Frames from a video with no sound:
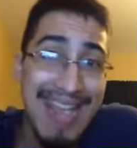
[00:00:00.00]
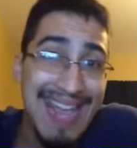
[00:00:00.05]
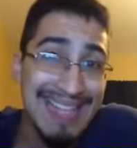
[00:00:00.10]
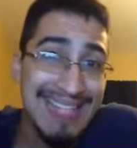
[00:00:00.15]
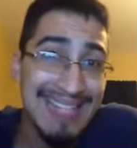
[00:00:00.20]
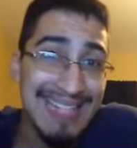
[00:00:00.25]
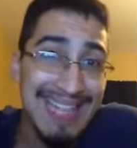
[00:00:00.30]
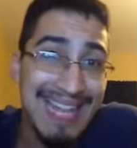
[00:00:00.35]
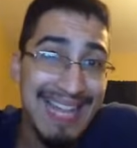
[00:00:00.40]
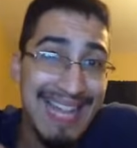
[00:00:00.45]

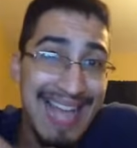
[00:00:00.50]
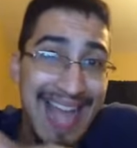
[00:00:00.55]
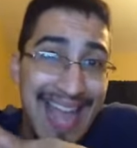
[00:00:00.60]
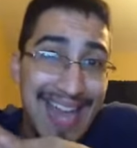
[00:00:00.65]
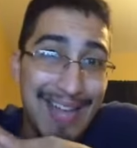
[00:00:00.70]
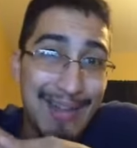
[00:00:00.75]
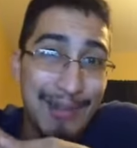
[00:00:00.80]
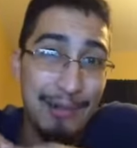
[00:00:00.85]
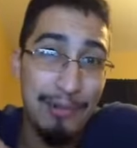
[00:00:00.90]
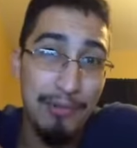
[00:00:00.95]
It's not like
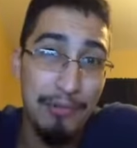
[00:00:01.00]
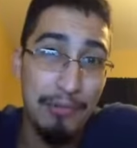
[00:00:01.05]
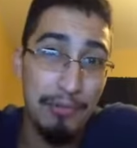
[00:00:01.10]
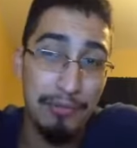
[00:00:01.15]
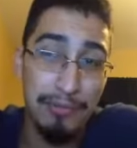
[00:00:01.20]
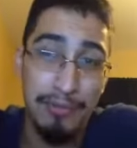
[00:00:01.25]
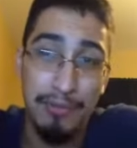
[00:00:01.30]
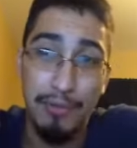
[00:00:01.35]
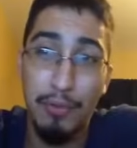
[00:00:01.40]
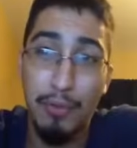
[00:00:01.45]

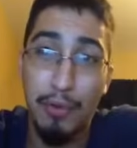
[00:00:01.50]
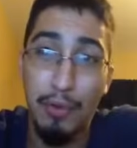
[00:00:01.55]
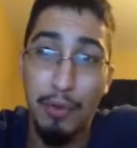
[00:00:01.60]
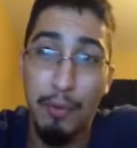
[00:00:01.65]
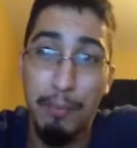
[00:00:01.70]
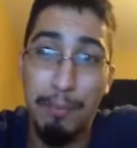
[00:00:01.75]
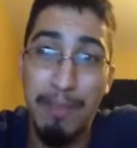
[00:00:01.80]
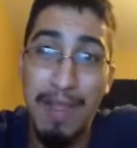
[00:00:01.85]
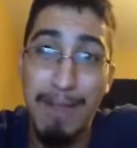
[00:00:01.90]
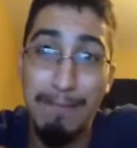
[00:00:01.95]
Kaido's
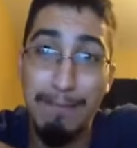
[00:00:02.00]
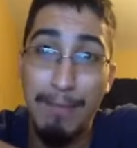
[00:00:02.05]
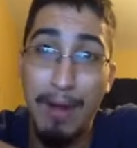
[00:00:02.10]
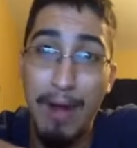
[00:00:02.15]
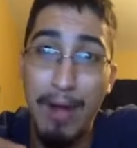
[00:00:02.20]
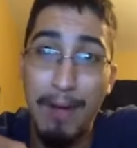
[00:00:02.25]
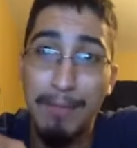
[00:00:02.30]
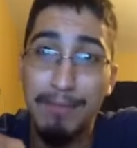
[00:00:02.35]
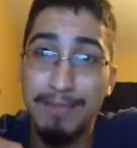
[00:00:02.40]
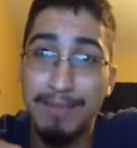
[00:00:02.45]
or Big
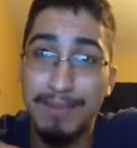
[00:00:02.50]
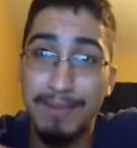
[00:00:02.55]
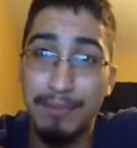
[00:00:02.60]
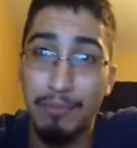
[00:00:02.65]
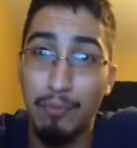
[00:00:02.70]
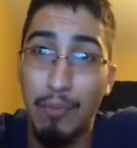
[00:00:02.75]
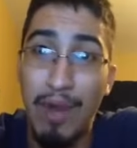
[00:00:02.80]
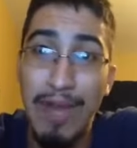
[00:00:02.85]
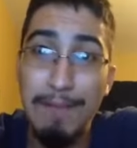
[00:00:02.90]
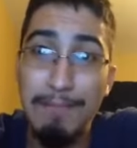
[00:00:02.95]
Mom's
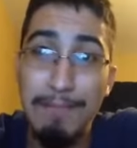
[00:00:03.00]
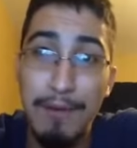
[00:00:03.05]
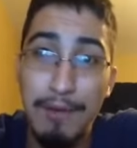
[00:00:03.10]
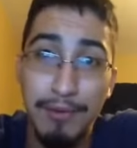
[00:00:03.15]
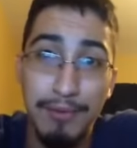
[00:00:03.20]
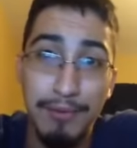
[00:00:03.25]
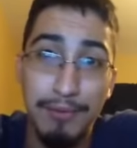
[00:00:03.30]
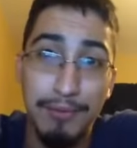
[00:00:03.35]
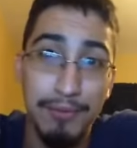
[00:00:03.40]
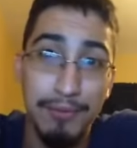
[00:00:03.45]
or
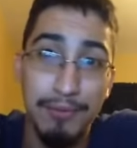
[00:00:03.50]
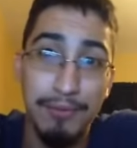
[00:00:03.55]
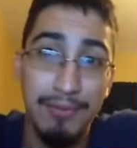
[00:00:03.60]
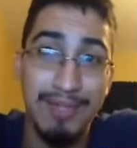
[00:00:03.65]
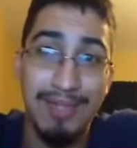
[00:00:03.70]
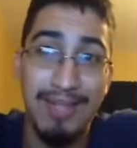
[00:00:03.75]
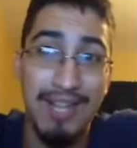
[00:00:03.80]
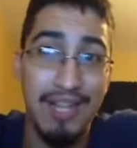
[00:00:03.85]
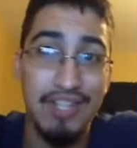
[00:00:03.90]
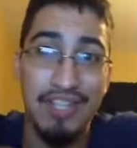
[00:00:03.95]
Whitebeard's
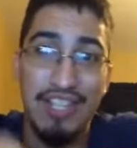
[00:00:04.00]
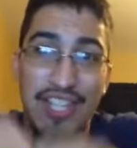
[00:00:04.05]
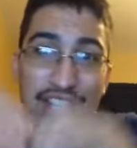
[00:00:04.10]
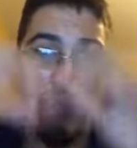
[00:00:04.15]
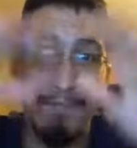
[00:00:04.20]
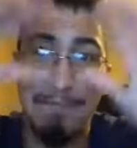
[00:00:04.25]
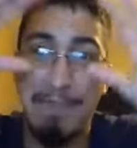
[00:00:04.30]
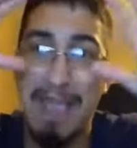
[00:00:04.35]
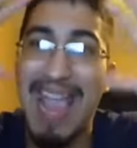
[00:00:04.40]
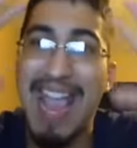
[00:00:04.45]
crews that they just
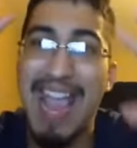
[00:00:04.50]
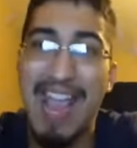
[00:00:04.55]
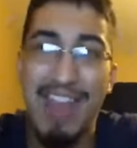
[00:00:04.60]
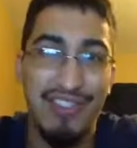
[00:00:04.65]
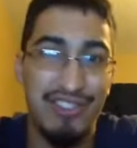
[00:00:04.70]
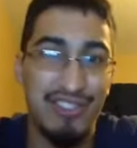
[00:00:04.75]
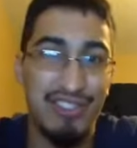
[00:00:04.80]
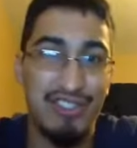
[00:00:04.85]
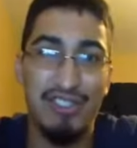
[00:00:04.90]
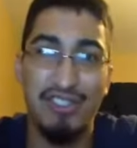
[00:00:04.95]

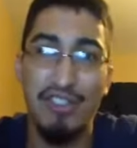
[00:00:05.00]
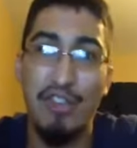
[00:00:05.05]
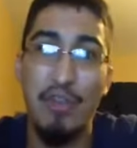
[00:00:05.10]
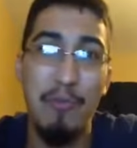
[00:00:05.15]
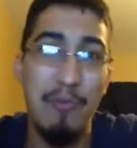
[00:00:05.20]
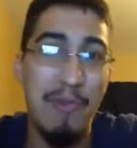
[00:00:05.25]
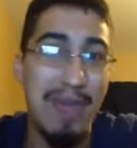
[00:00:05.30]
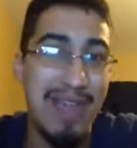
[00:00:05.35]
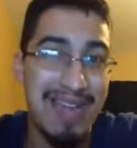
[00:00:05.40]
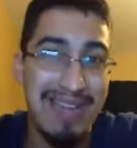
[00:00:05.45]
spanned
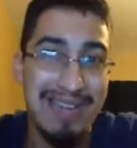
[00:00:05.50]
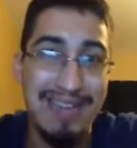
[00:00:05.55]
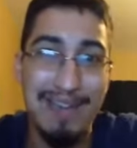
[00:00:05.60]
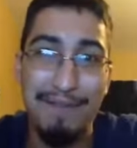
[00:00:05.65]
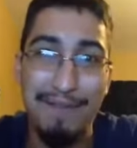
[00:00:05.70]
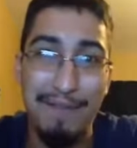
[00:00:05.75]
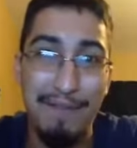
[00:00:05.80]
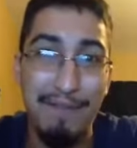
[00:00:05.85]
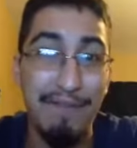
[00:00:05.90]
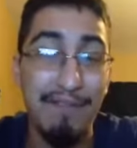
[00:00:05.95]
so many
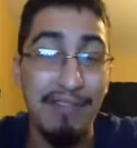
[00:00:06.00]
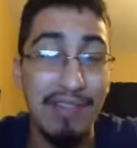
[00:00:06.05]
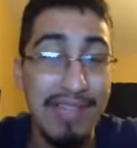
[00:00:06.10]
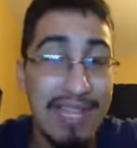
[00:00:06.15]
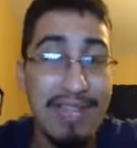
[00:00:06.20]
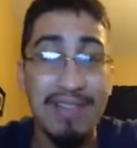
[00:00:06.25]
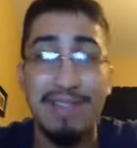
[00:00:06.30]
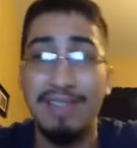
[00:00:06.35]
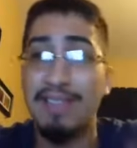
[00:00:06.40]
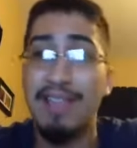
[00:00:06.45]
different
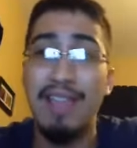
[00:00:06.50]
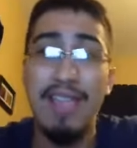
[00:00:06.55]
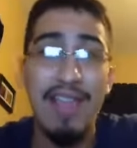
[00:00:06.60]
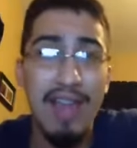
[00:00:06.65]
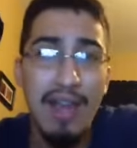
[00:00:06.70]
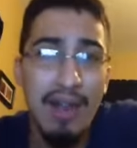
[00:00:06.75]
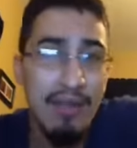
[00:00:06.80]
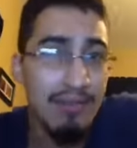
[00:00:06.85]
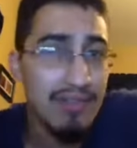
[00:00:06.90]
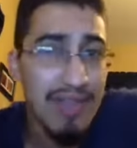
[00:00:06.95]
fleets.
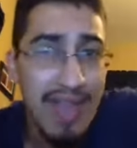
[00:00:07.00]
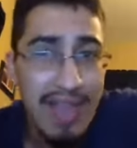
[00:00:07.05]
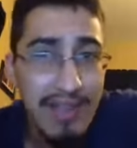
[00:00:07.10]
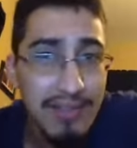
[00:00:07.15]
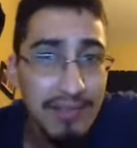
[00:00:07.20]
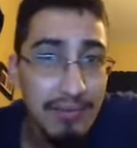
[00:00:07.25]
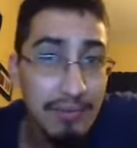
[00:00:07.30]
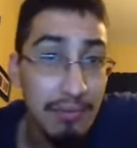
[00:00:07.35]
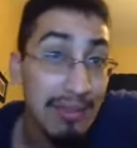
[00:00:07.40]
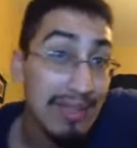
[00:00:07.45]
You know,
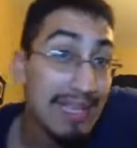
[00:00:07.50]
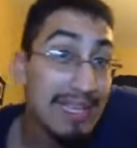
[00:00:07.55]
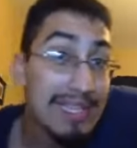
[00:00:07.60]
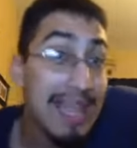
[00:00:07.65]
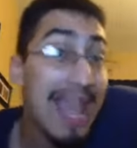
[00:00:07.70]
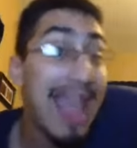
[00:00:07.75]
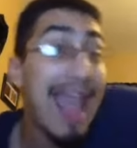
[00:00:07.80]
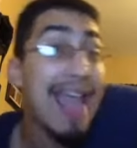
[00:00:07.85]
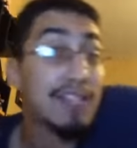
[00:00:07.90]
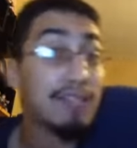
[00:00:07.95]
Shanks' crew, at
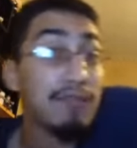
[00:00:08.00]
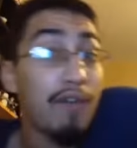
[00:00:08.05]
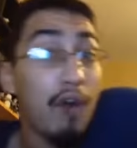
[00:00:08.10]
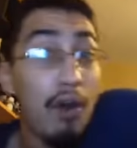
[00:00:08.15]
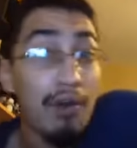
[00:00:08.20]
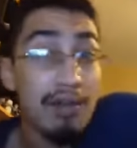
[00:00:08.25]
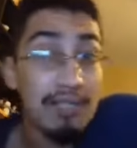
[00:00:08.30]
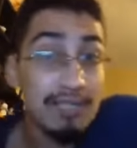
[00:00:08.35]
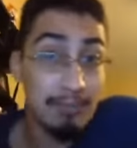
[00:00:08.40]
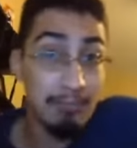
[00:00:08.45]
least as
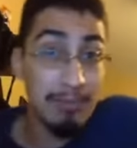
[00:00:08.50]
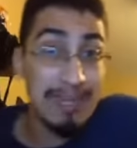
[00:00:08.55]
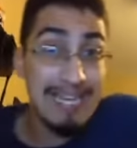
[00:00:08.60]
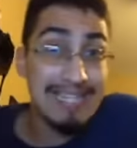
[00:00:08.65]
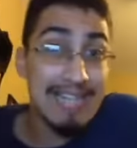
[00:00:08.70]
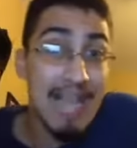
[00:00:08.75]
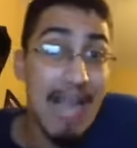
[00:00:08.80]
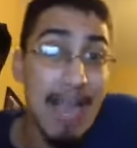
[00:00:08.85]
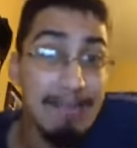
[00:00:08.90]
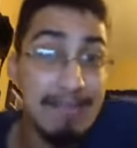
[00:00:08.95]
far as three
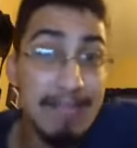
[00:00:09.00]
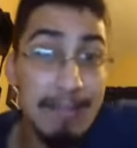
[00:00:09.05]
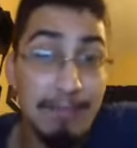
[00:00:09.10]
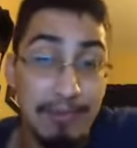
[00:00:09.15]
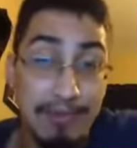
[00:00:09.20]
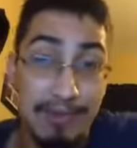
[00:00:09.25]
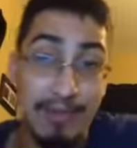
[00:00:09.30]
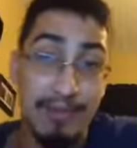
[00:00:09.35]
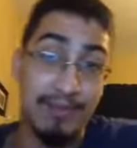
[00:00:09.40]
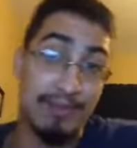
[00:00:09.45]
time skip
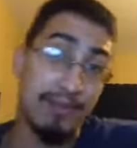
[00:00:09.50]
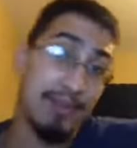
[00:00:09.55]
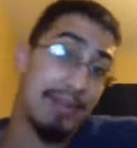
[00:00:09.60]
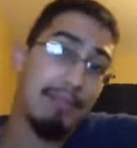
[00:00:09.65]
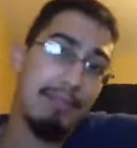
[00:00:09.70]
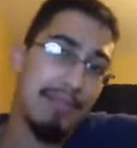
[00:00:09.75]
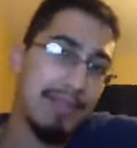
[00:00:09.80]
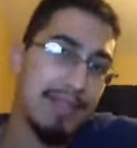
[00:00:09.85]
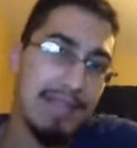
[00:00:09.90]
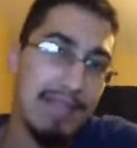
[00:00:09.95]
was concerned,
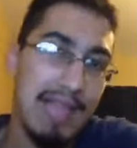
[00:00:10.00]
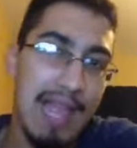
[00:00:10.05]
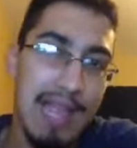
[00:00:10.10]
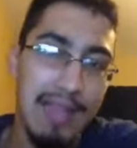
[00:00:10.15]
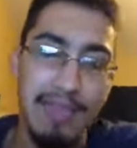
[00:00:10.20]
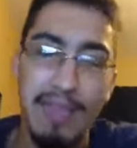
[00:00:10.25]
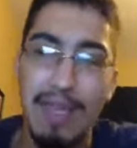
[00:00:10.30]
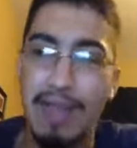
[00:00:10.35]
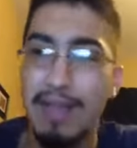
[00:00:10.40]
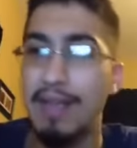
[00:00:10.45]
it wasn't
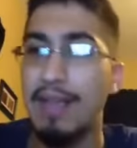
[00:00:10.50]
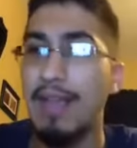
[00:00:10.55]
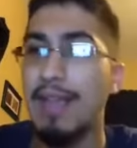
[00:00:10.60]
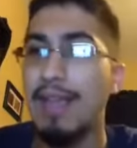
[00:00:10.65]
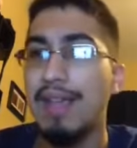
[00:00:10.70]
like that.